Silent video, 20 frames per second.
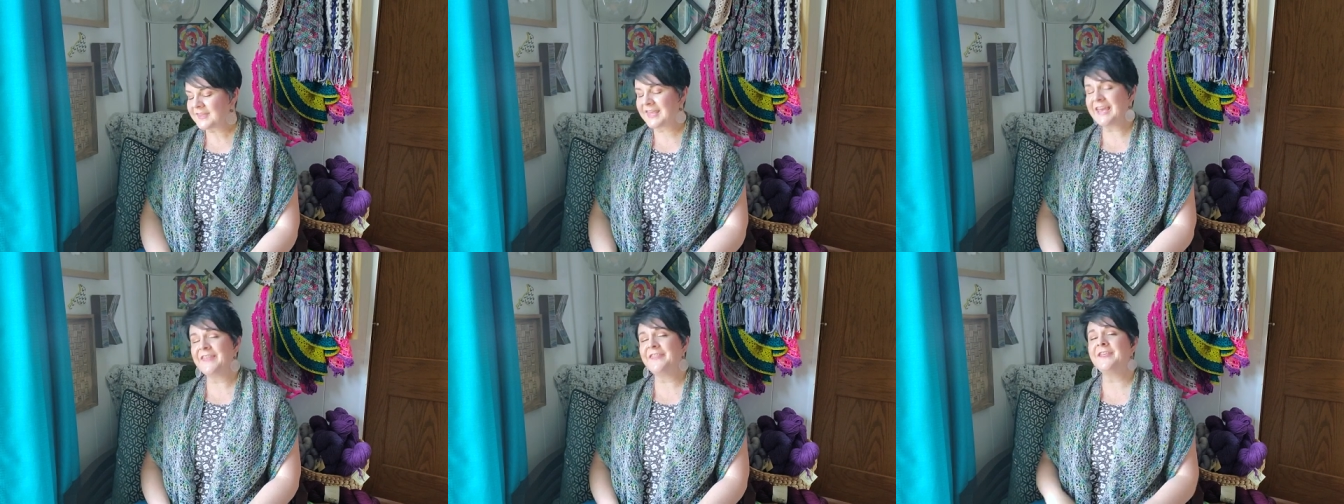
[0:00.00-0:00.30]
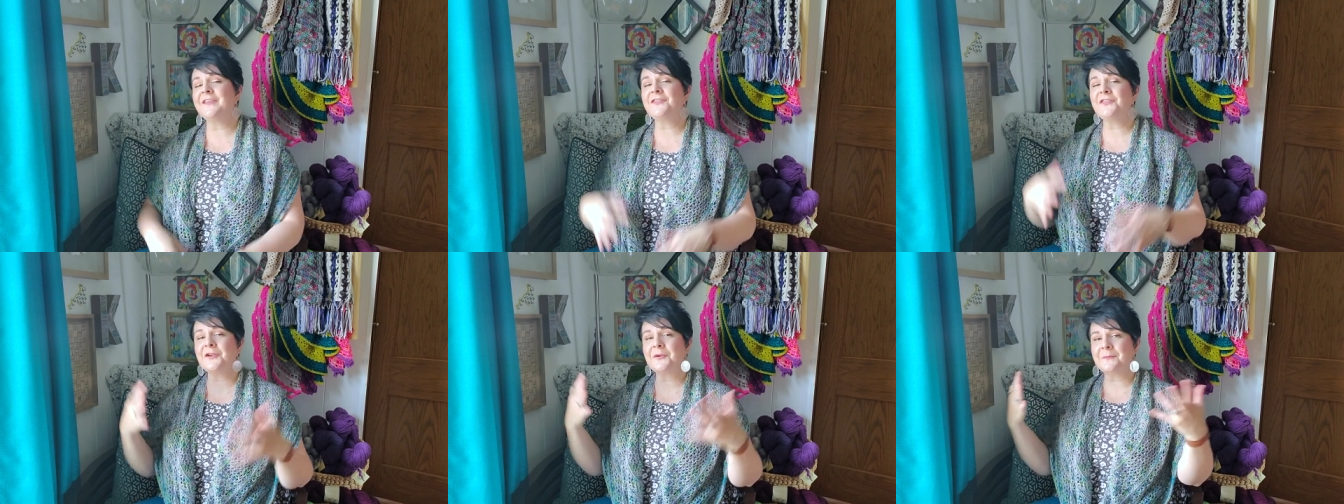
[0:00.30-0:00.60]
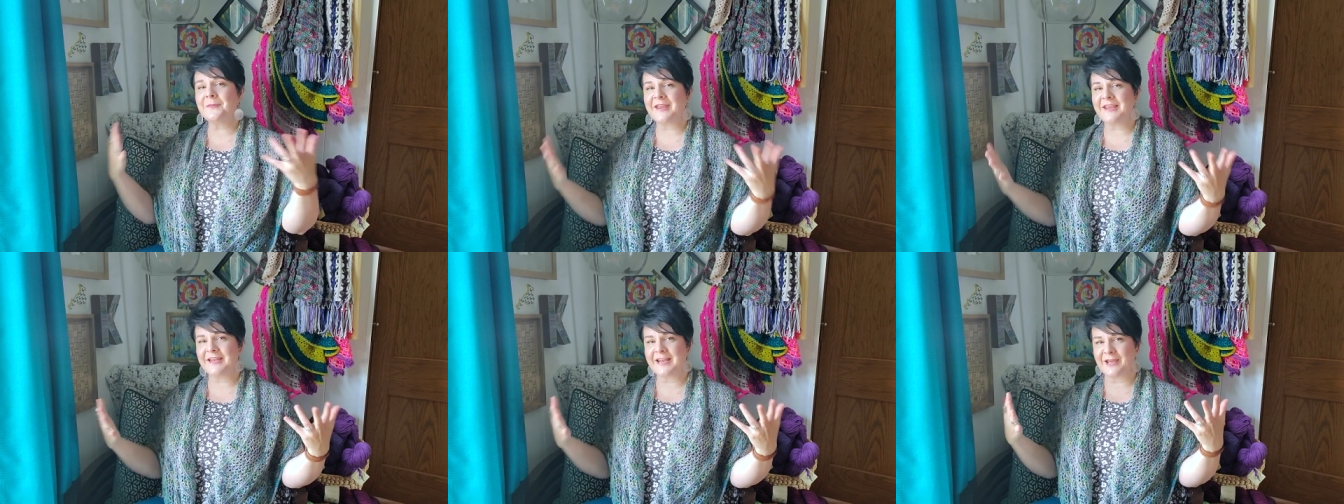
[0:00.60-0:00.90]
And then their
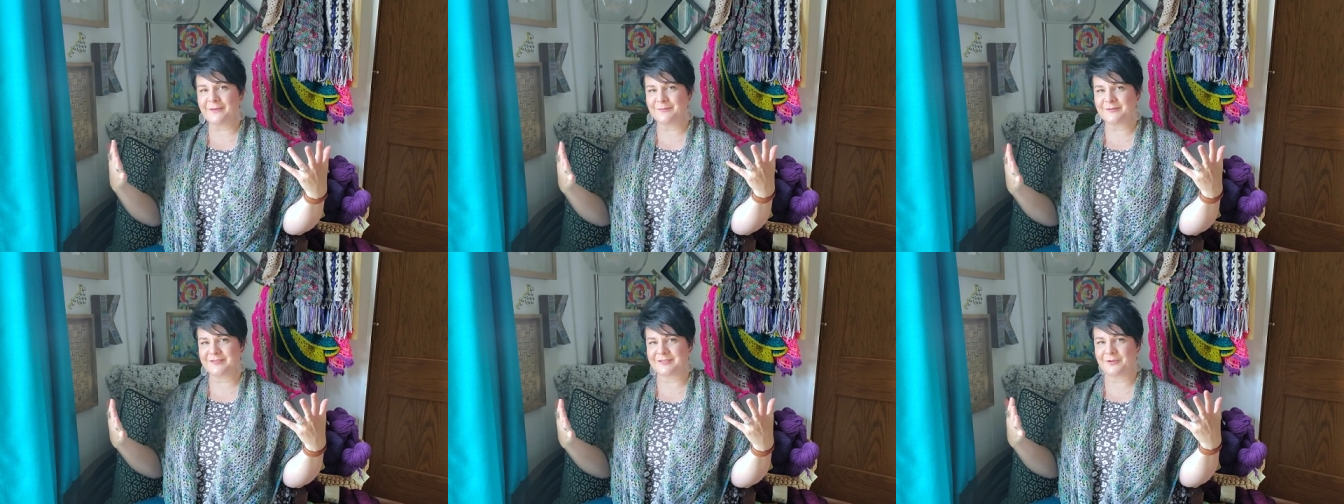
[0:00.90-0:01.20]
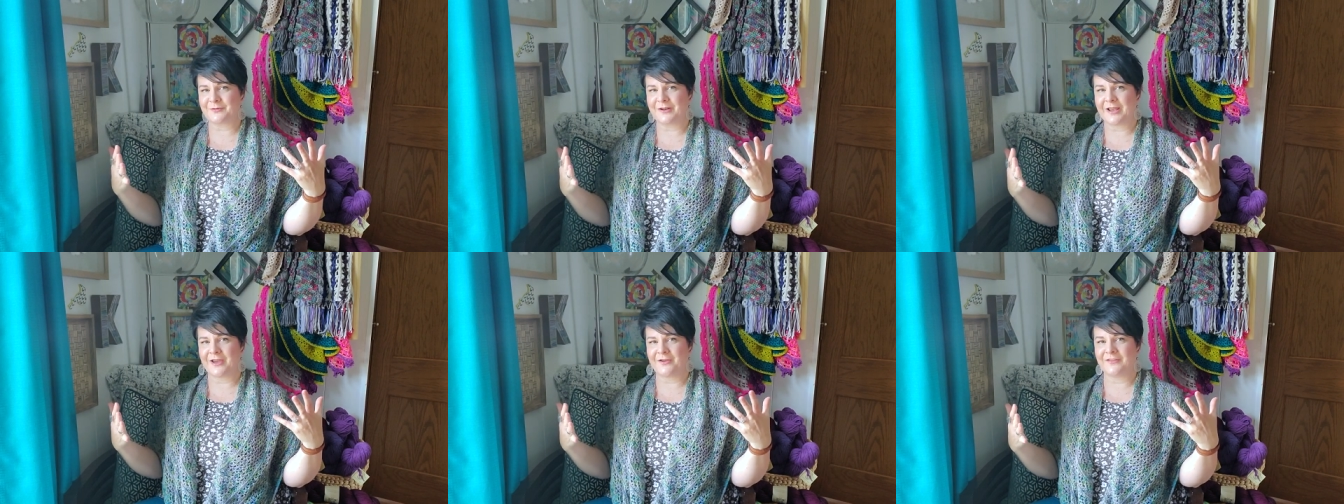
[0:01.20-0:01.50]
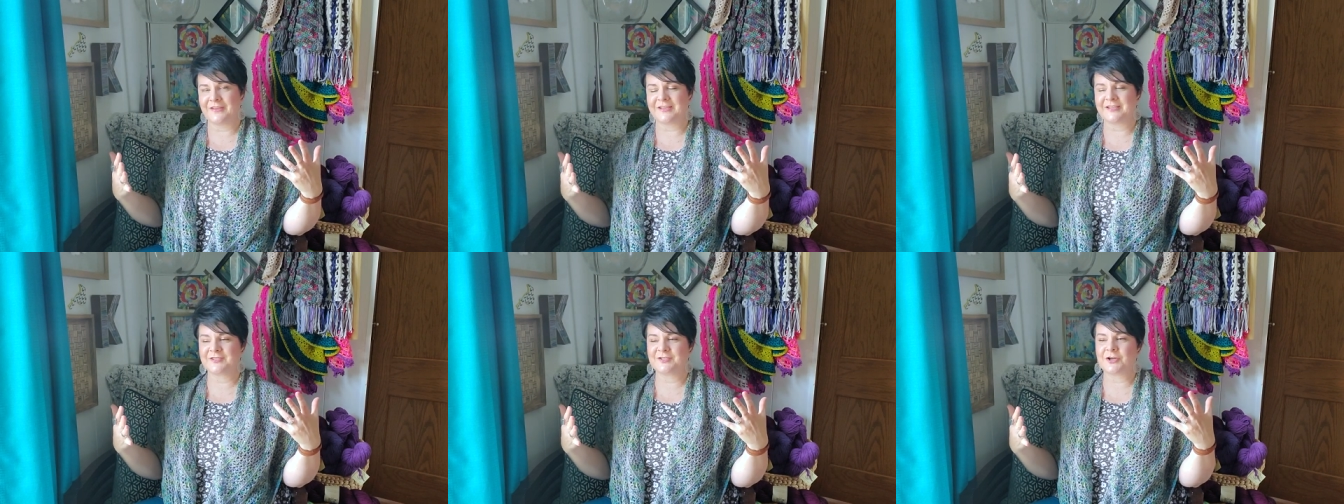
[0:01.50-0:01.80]
main episode, how
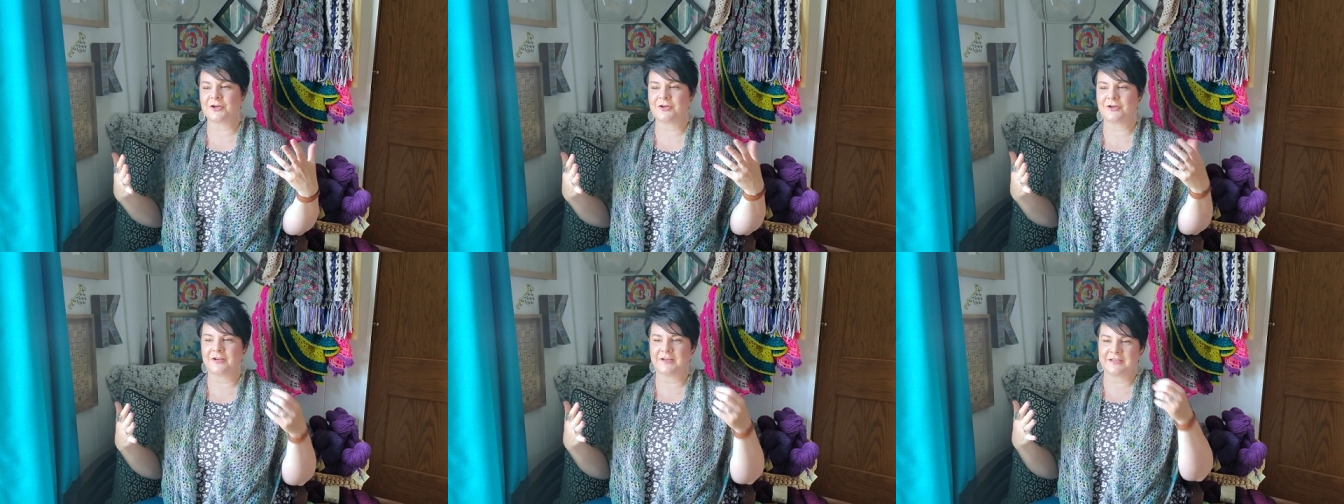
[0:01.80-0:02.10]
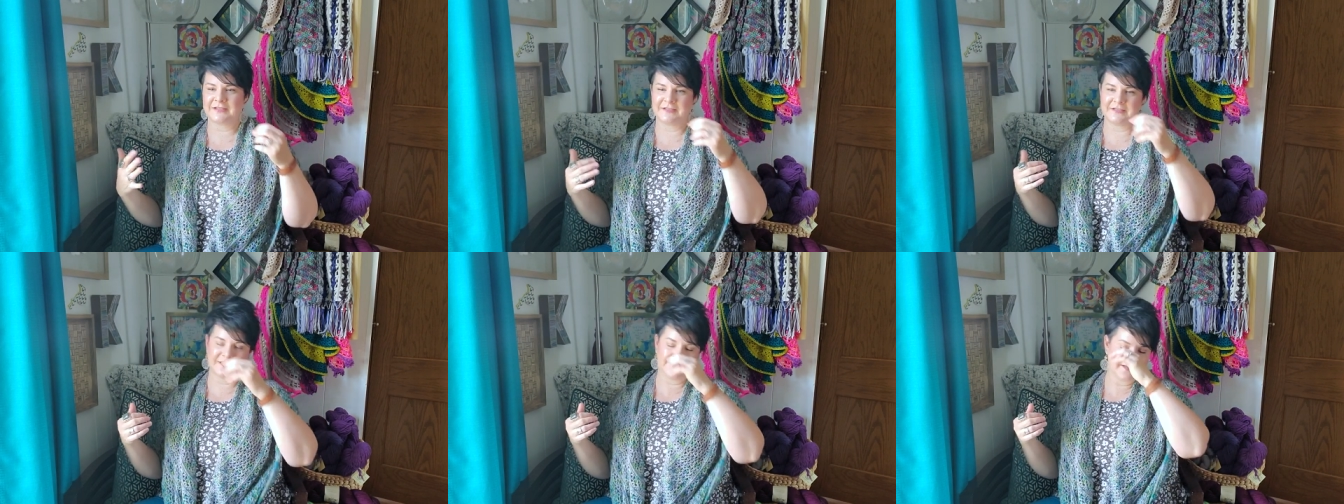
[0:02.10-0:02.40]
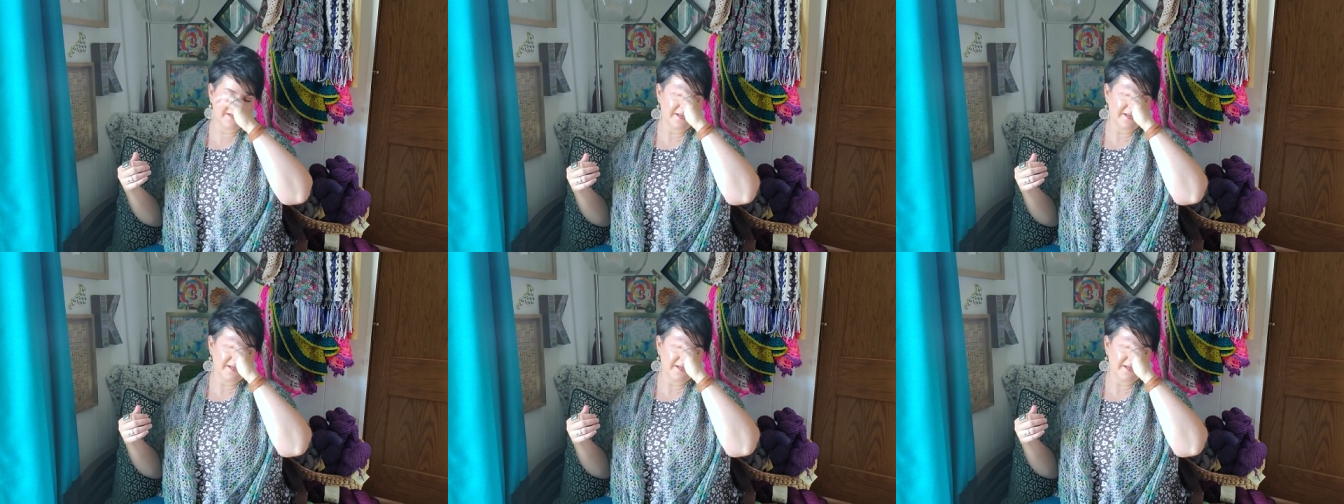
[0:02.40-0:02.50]
they started,